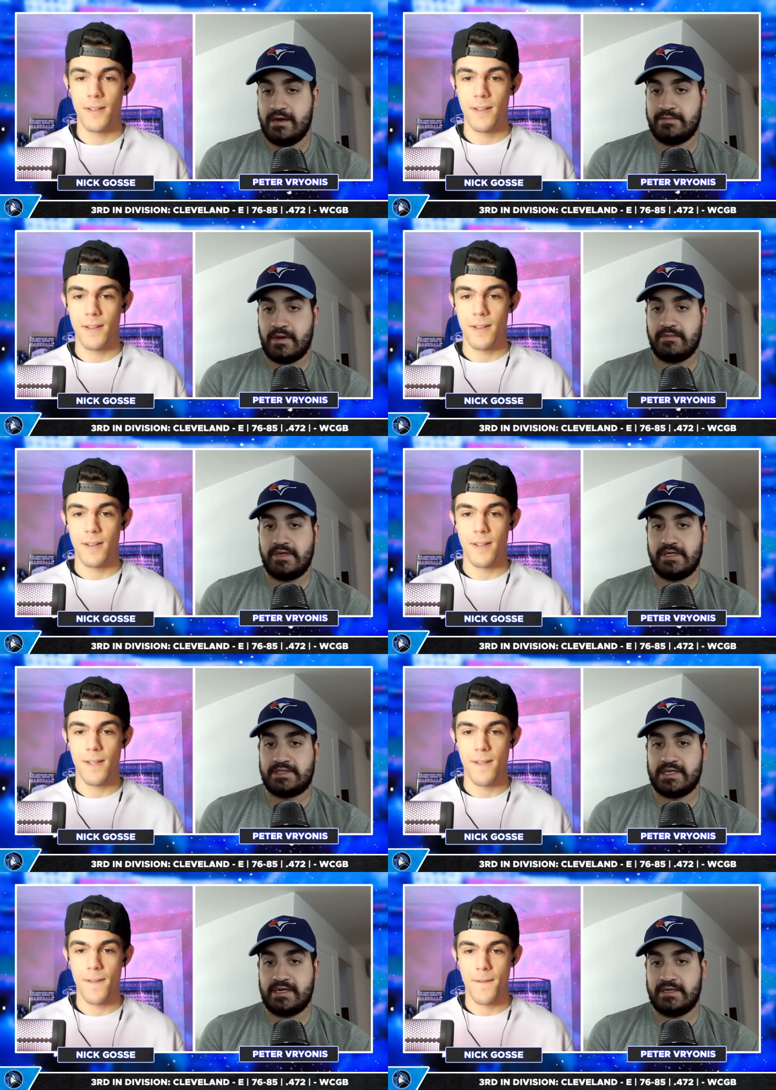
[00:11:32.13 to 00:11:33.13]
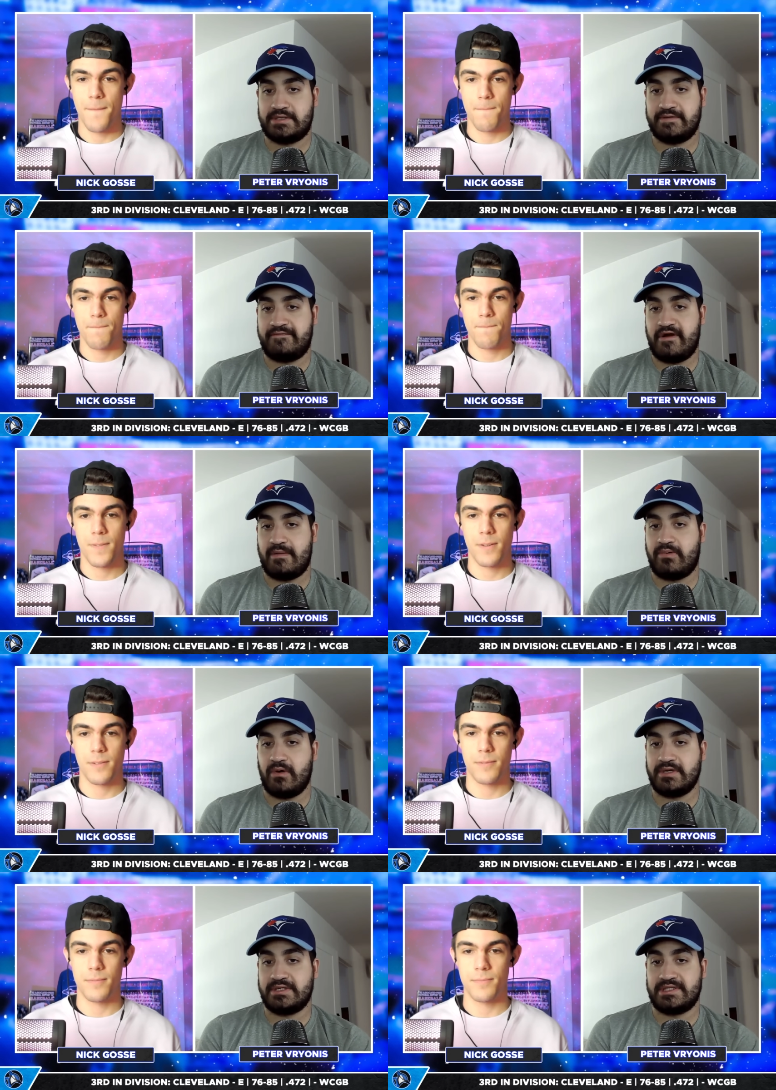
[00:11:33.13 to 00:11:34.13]
Speaker 1: Yeah, I mean it's a it's a
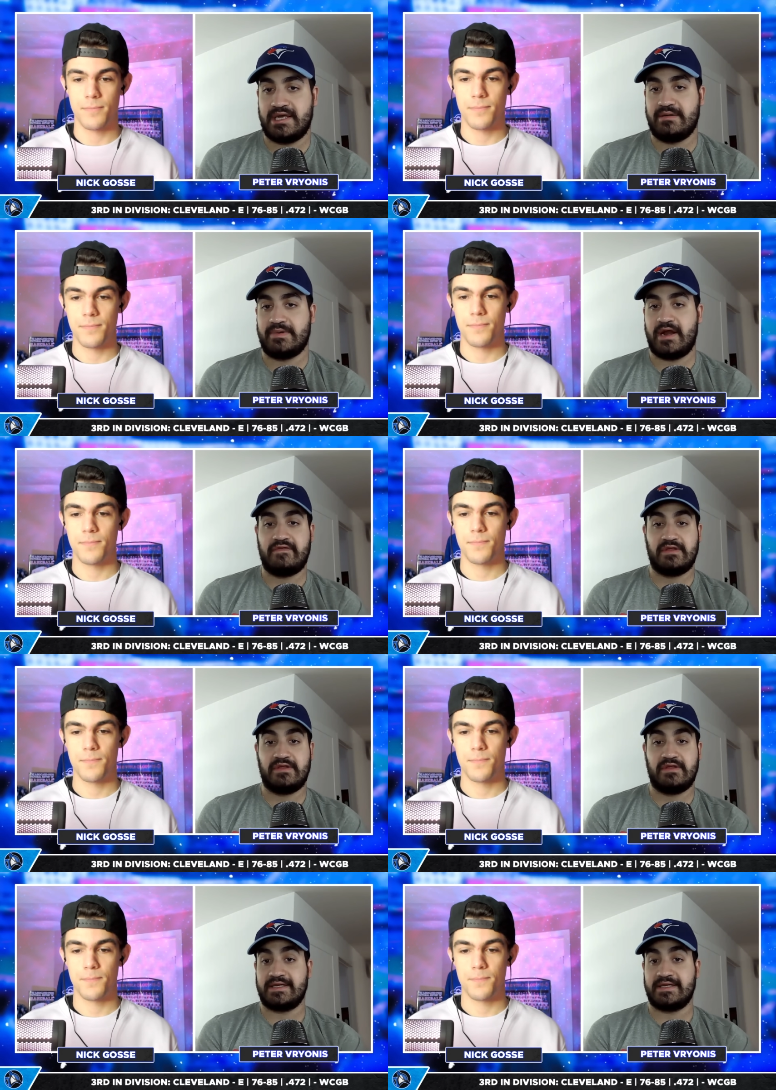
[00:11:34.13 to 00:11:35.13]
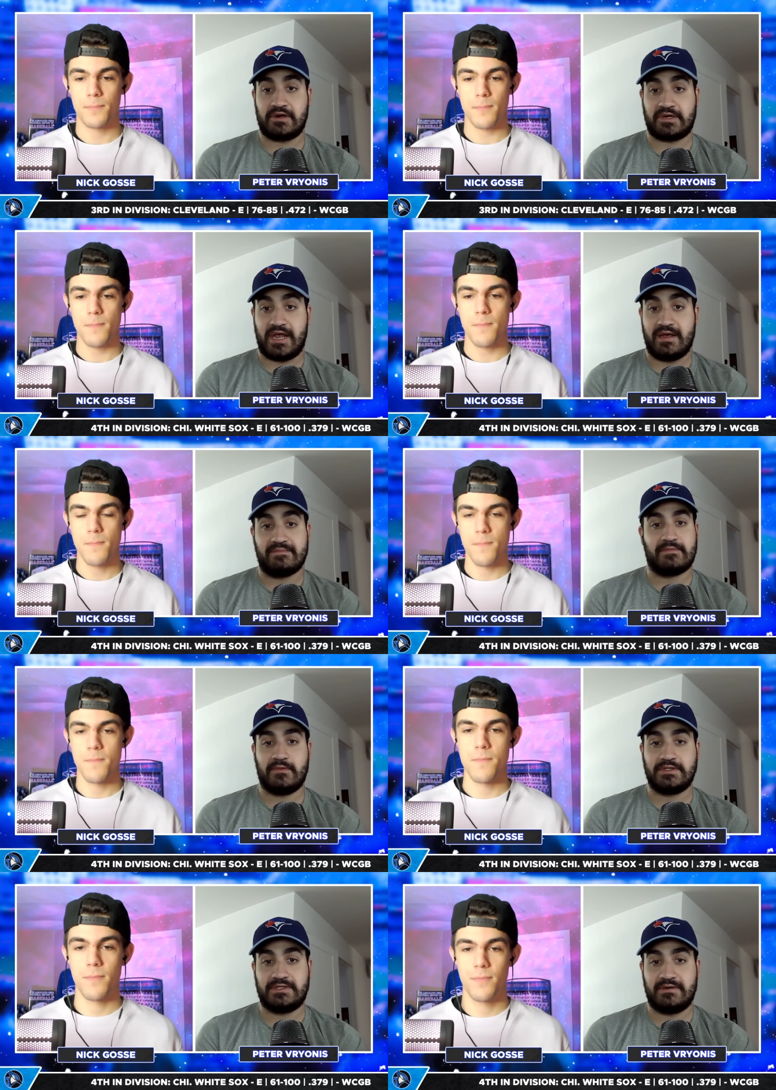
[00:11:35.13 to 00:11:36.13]
fair point to say, but everything is fair
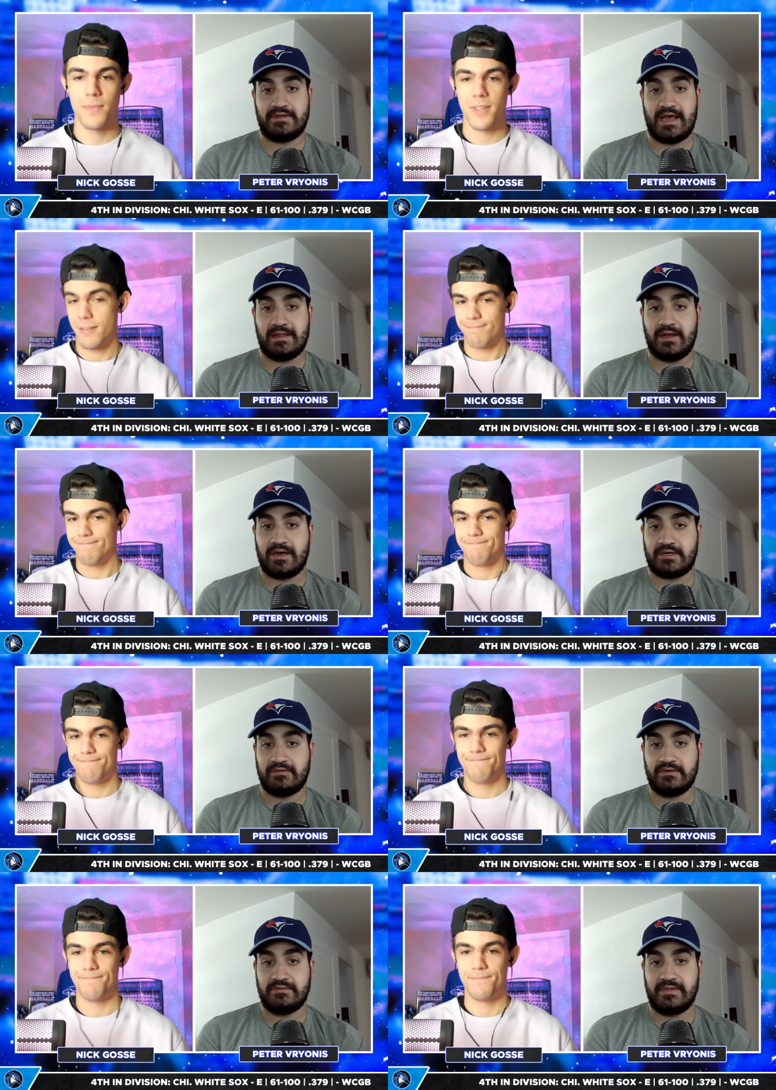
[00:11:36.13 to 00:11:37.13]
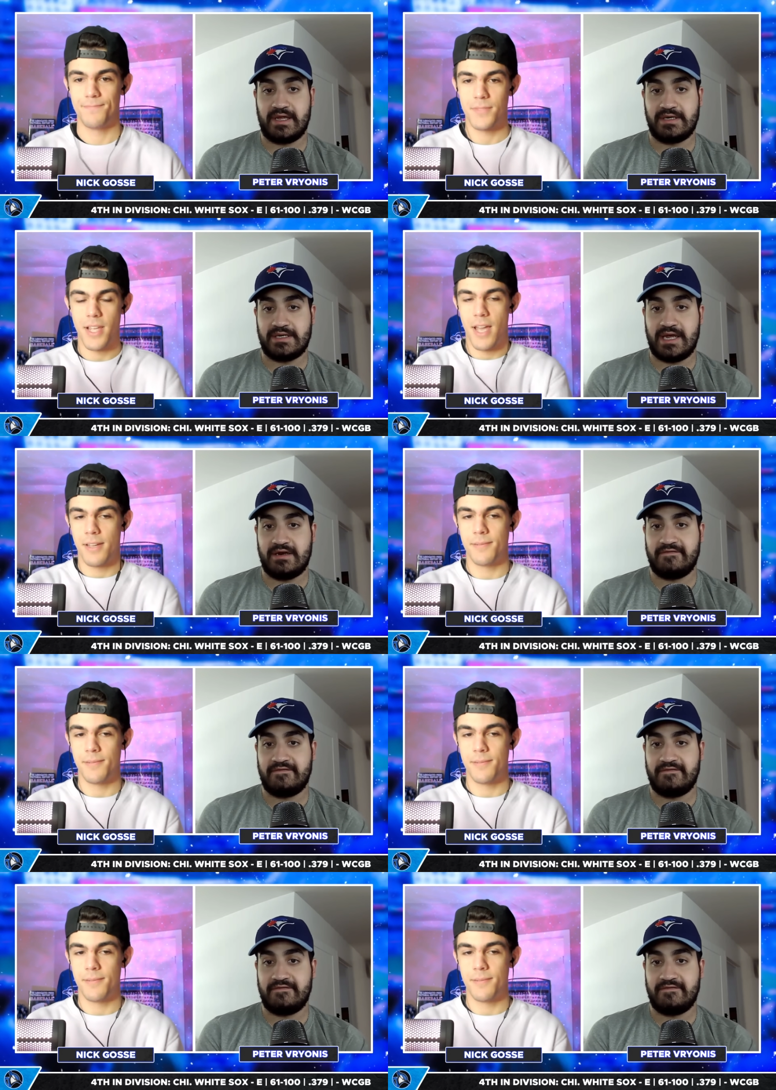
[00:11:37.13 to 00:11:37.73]
game once you're in that locker room yeah.